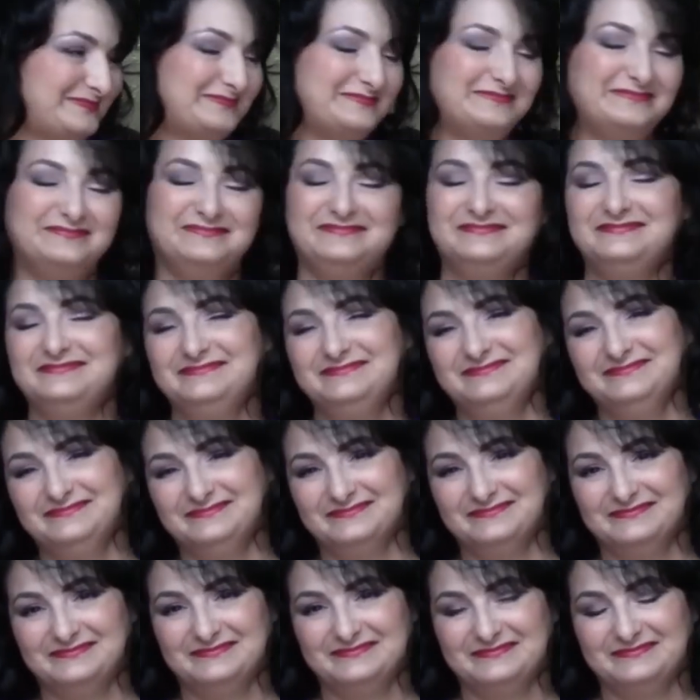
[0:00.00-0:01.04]

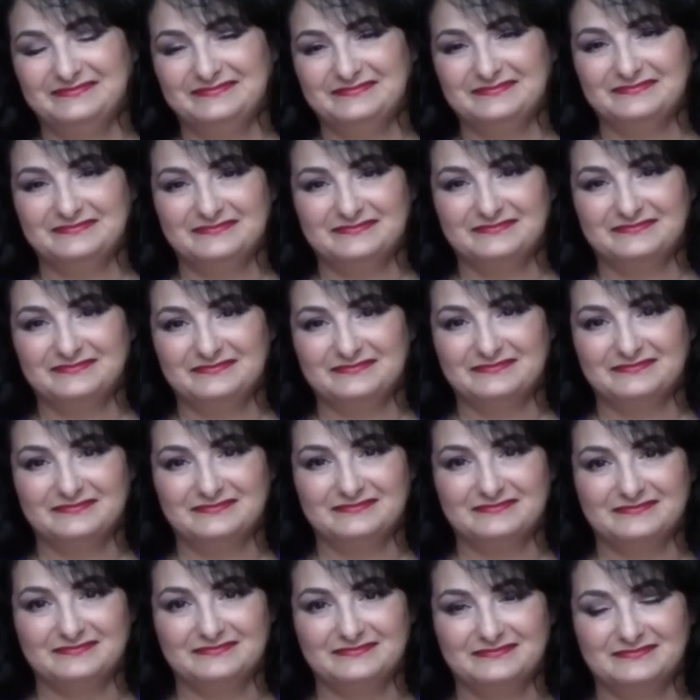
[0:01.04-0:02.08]

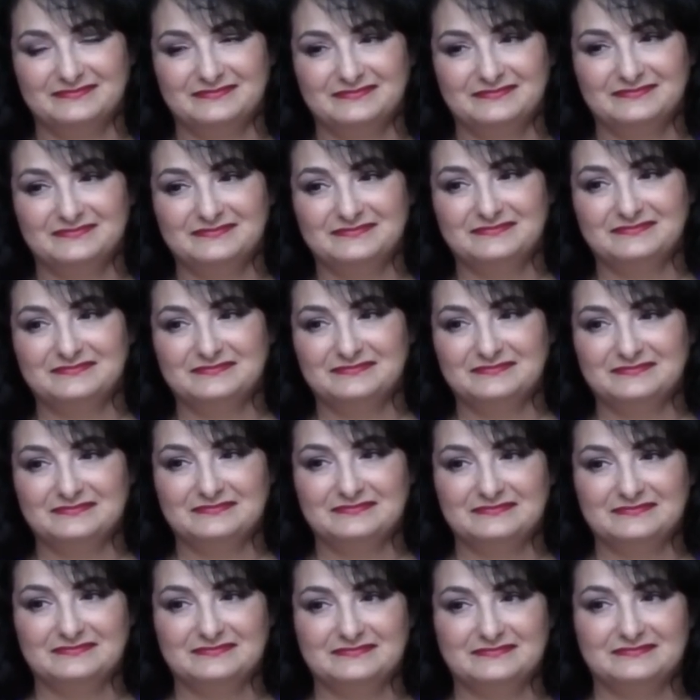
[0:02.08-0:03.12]

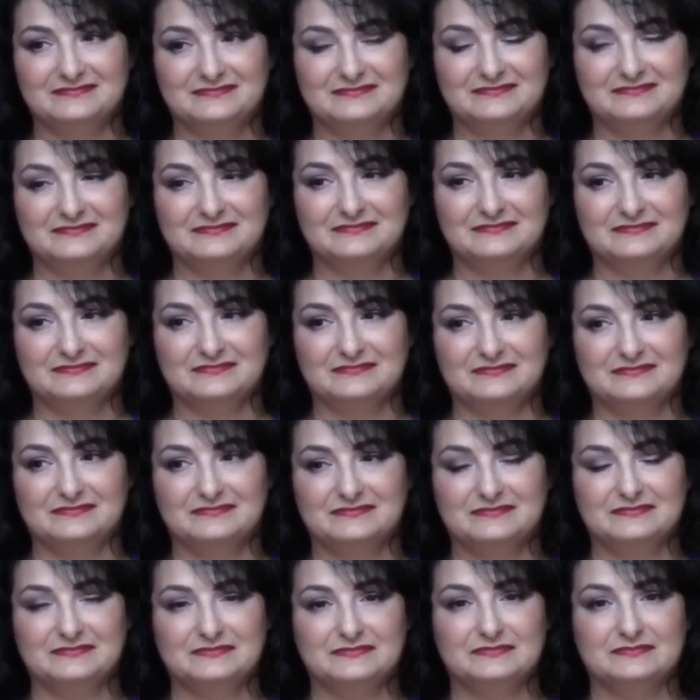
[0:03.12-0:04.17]

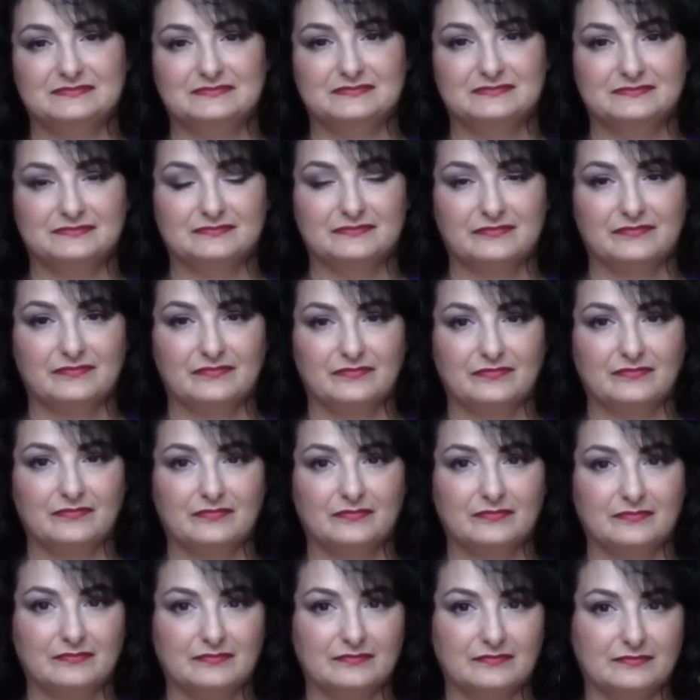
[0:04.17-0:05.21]

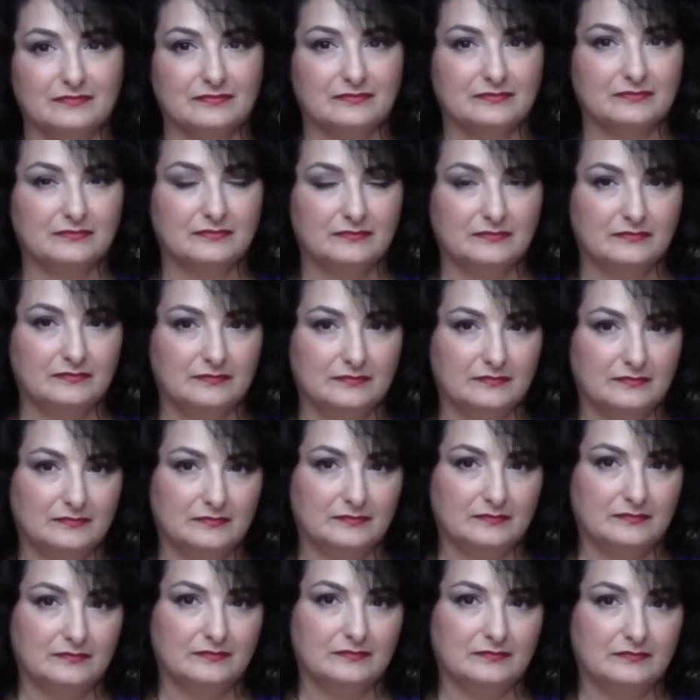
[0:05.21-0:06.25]

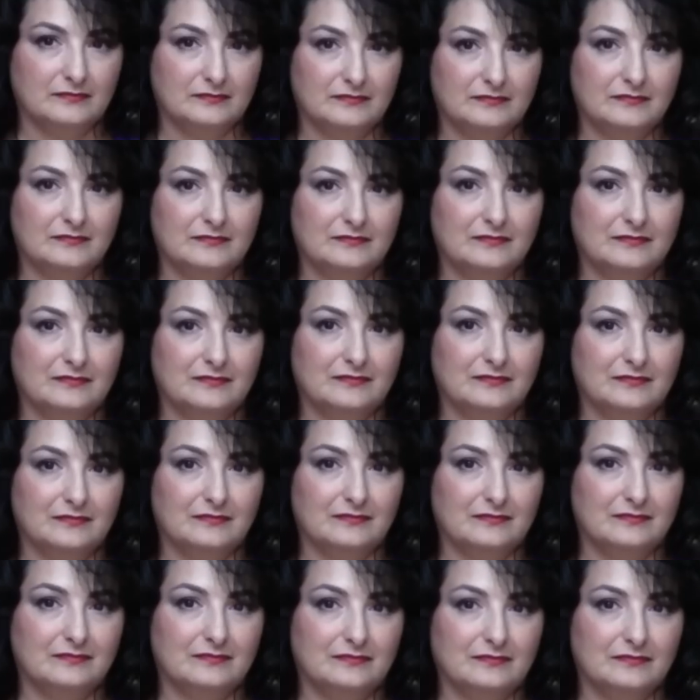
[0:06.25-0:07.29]

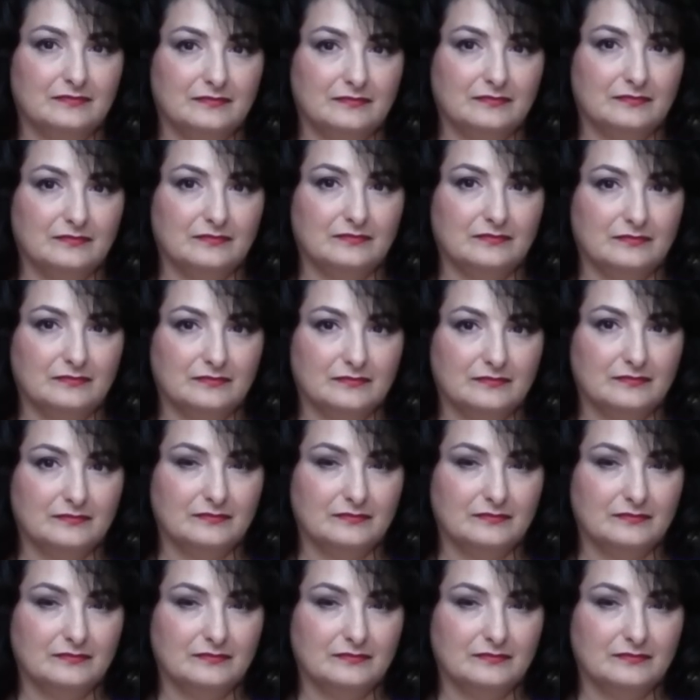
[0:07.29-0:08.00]
(silent)